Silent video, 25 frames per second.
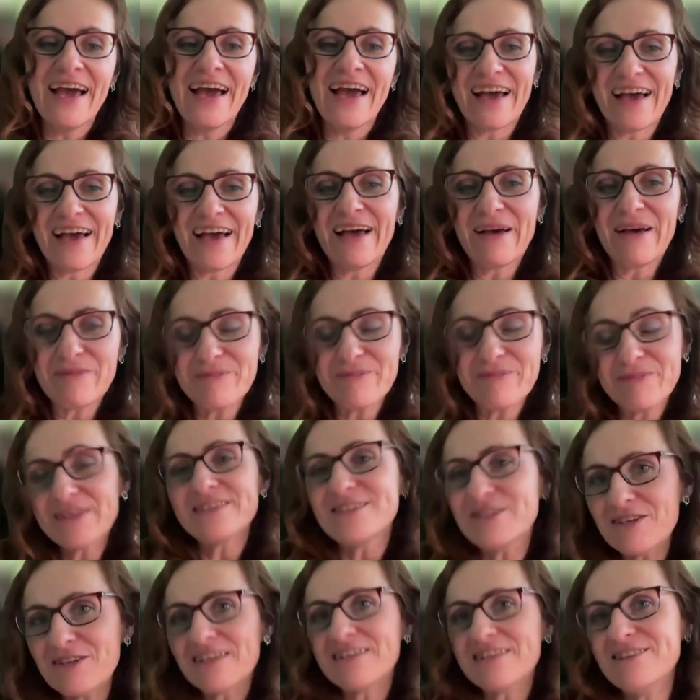
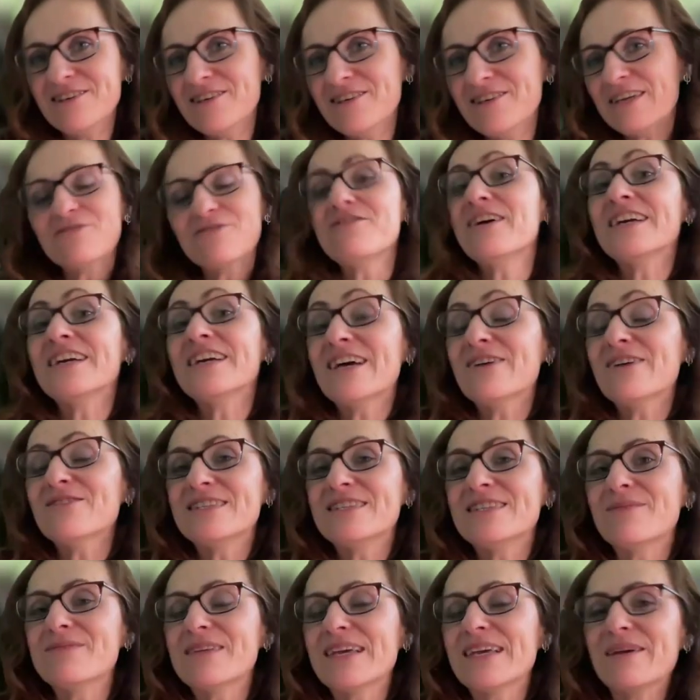because you can find out
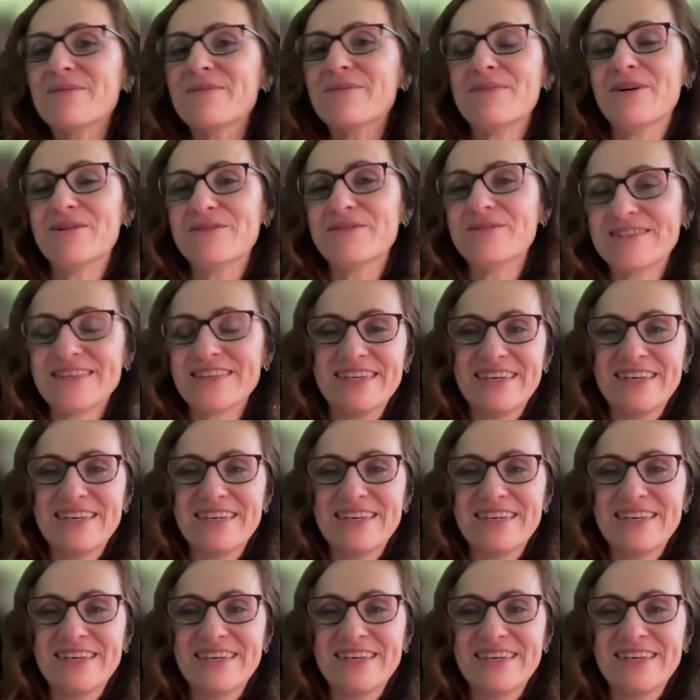something about